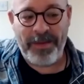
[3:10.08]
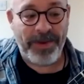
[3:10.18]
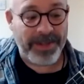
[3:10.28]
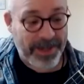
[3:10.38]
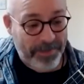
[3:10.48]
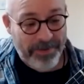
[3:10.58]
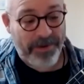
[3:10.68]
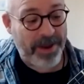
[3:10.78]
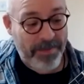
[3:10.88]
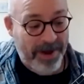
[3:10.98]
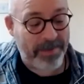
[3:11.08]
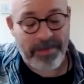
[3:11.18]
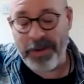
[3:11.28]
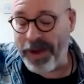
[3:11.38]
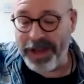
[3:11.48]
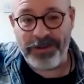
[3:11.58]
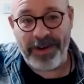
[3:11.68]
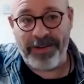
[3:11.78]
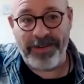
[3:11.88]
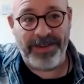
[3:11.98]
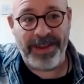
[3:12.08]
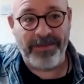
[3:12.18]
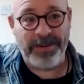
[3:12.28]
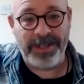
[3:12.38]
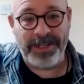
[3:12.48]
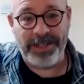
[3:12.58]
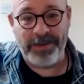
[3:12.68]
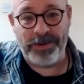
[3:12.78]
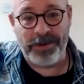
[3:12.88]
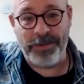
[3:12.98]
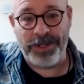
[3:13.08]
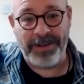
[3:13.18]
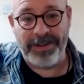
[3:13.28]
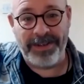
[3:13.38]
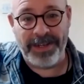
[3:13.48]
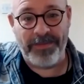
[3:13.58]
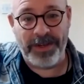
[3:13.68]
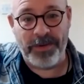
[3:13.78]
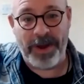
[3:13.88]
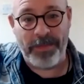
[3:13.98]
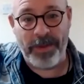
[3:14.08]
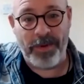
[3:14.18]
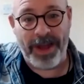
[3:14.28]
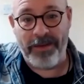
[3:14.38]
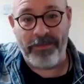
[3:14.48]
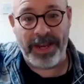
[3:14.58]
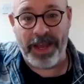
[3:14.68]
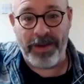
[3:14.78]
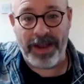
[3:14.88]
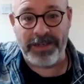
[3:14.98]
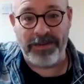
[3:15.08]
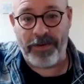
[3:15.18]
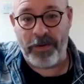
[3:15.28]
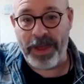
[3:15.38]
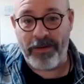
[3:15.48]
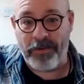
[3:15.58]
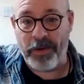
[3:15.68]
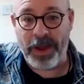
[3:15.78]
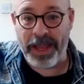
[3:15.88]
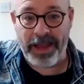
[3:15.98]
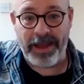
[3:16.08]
plus, I've been running my Patreon thing, which is a subscription service where people get a video lesson from me every week.